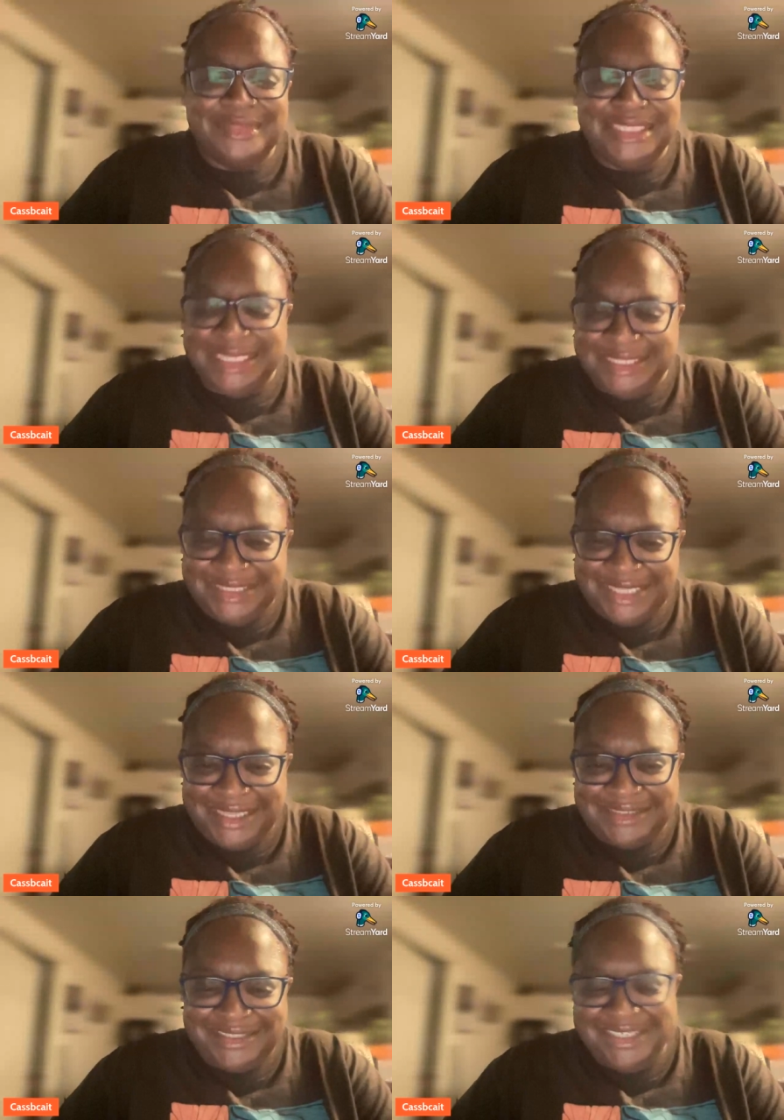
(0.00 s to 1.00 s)
10
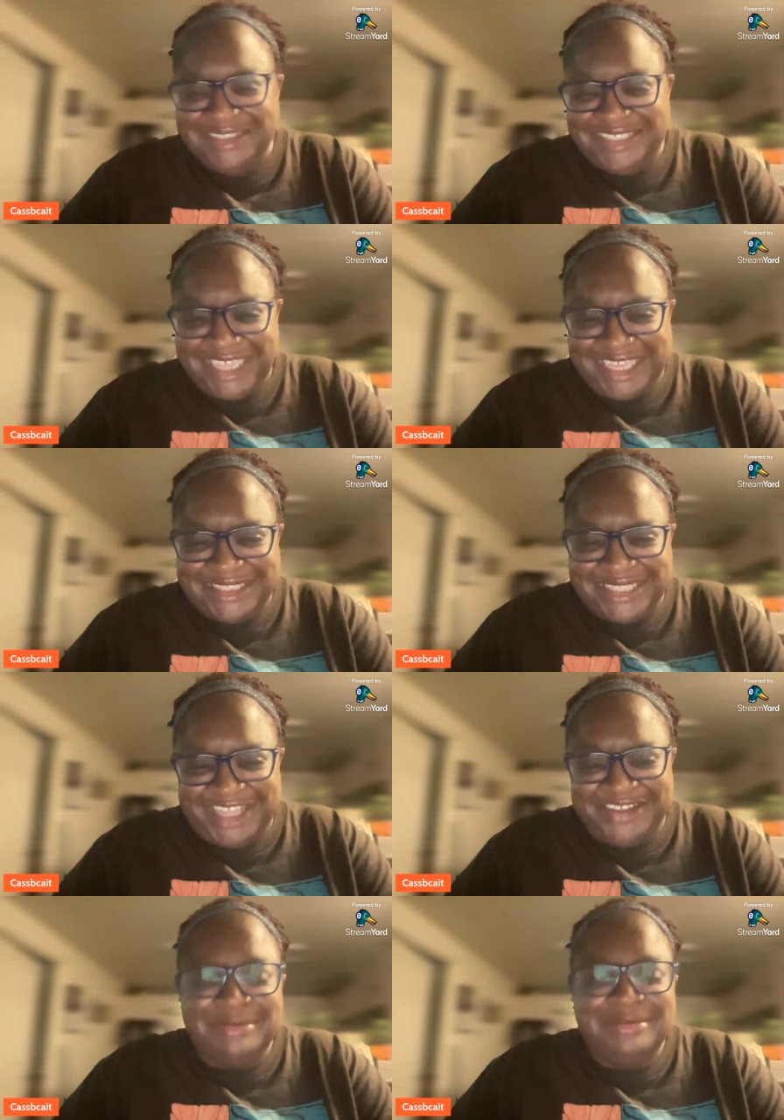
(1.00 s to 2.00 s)
seconds
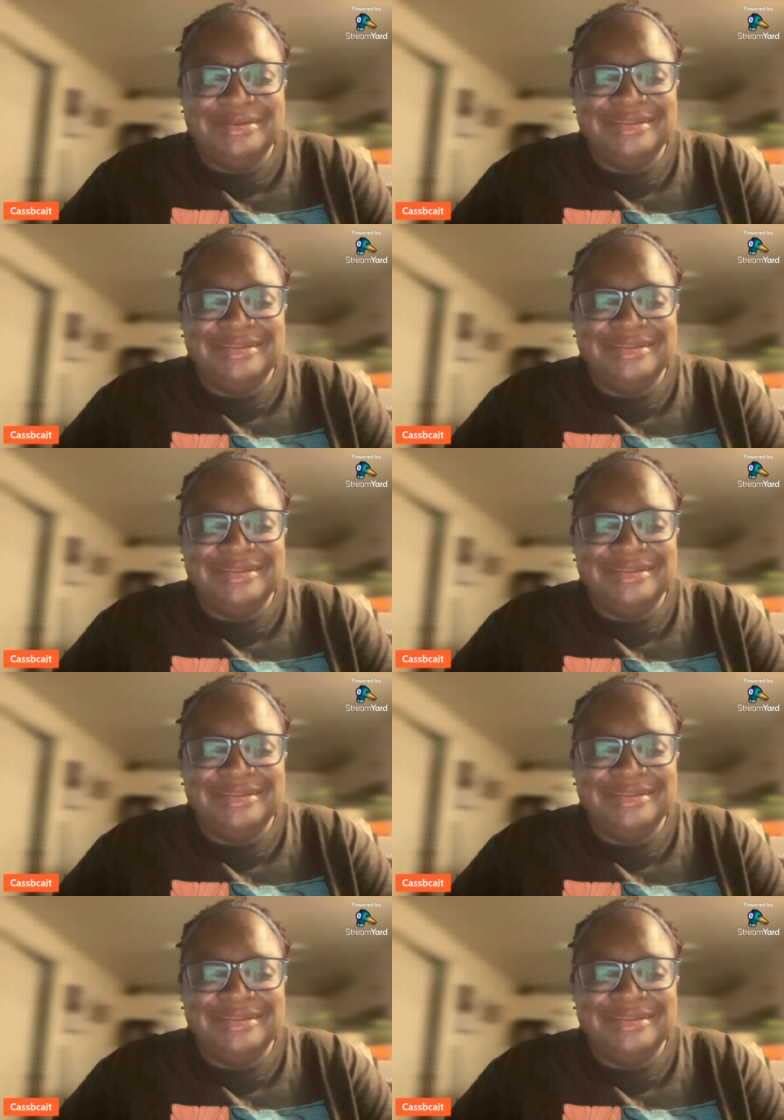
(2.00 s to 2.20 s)
later,